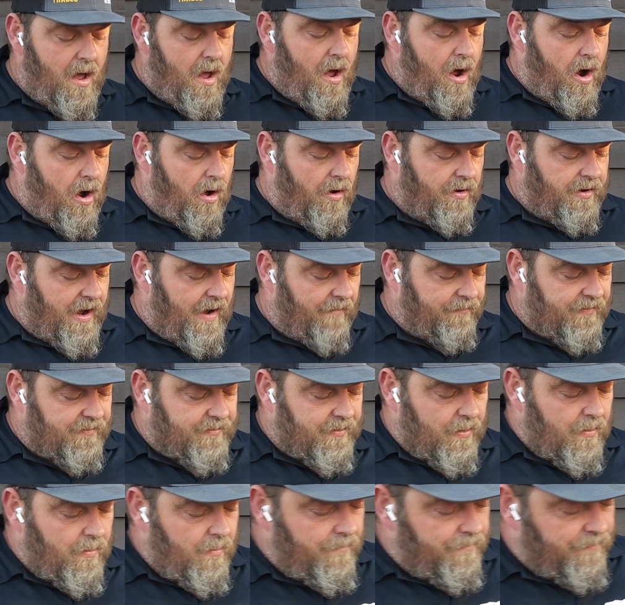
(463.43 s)
all you have to
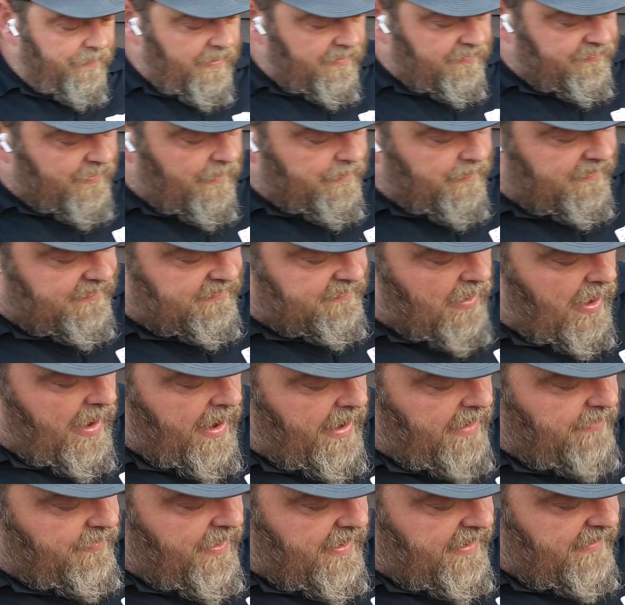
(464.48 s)
do is from the
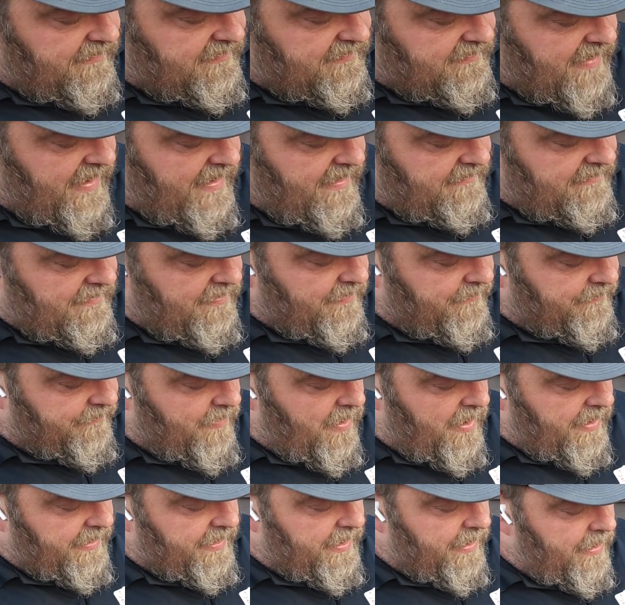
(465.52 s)
side that it says in the
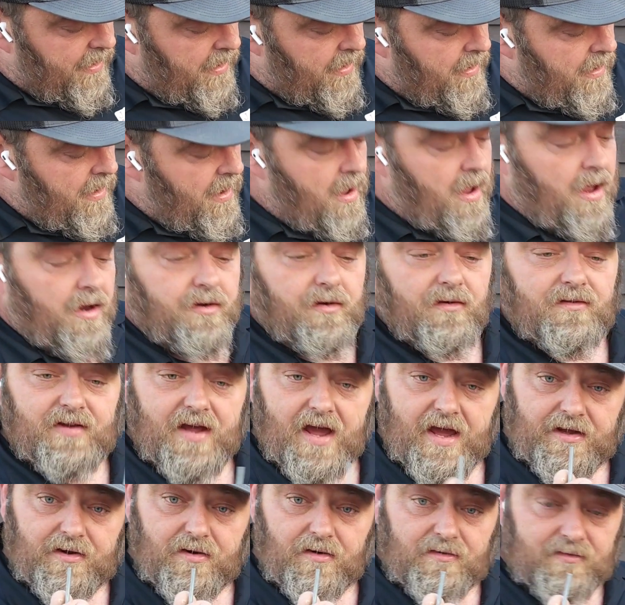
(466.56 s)
front here, you
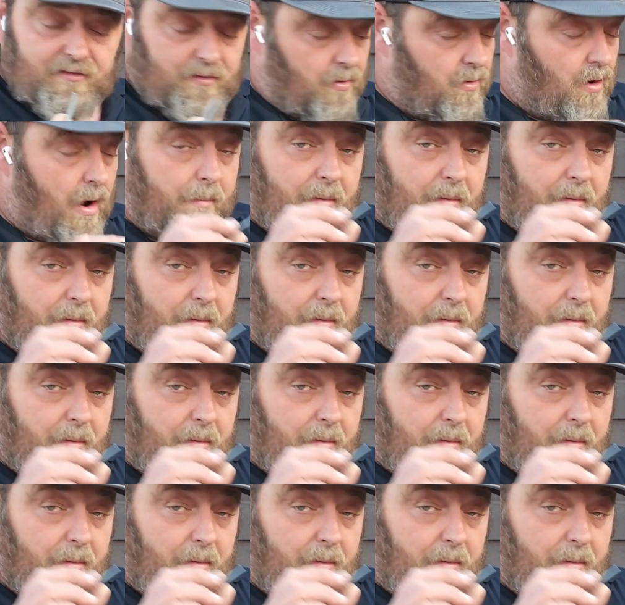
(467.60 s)
take your screw.